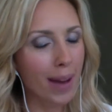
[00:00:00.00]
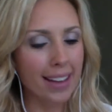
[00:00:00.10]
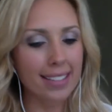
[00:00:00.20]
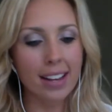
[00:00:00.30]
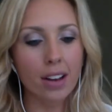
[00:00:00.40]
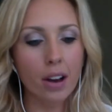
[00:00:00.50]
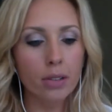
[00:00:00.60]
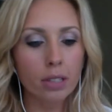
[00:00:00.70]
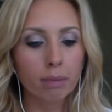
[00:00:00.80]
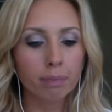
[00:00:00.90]
as a
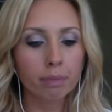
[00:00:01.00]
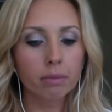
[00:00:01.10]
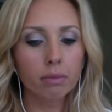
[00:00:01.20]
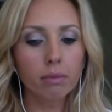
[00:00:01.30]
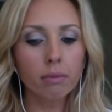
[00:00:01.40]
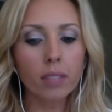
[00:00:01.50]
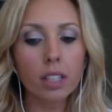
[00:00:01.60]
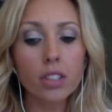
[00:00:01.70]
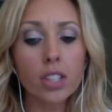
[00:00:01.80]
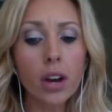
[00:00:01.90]
coach.
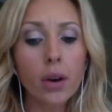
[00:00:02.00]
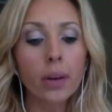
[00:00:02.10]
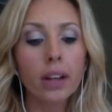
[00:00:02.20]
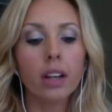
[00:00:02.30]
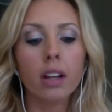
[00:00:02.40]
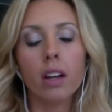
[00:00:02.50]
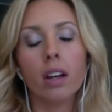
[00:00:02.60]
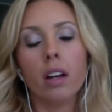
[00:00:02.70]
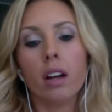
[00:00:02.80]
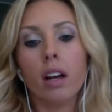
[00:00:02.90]
So
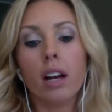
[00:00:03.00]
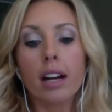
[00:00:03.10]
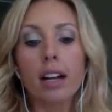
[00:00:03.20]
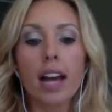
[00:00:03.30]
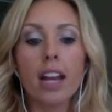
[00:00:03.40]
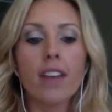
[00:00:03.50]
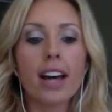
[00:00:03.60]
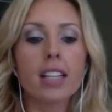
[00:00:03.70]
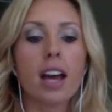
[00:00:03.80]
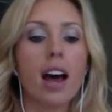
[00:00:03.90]
kind of
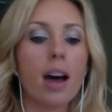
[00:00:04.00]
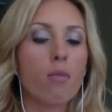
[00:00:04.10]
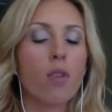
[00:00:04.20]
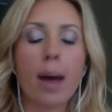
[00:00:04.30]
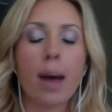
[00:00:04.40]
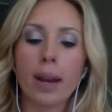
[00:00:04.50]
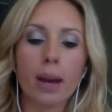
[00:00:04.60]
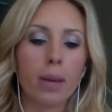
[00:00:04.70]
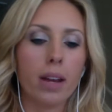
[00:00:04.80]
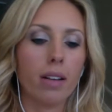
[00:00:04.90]
as I'm wrapping
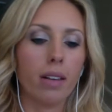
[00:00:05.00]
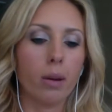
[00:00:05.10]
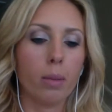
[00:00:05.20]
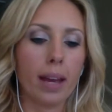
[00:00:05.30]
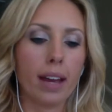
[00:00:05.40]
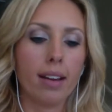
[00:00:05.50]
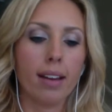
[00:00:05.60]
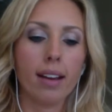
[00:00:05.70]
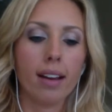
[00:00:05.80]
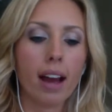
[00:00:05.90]
up here a little bit,
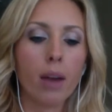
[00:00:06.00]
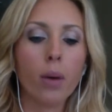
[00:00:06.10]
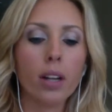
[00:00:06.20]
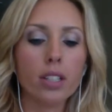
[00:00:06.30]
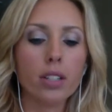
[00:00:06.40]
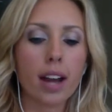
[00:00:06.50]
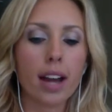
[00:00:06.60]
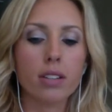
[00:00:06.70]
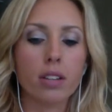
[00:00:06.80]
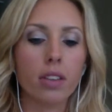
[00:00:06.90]
I want you
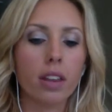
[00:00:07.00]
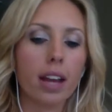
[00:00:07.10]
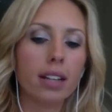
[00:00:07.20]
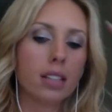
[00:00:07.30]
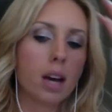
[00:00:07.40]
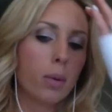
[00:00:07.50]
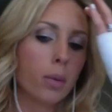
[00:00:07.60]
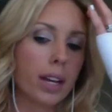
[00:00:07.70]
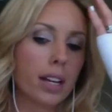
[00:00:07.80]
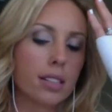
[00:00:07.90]
guys over the next couple
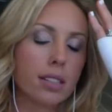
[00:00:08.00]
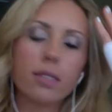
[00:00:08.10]
weeks